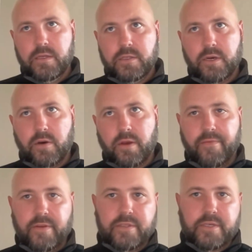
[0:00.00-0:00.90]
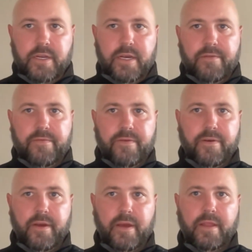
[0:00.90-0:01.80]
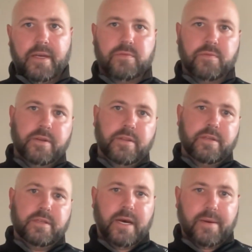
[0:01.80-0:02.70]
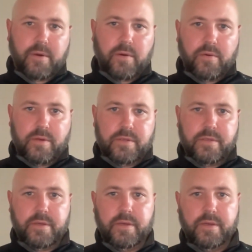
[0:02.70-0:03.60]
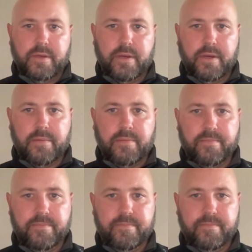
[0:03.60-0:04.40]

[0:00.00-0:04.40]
So if it's good enough, and that's what the top goalies, um,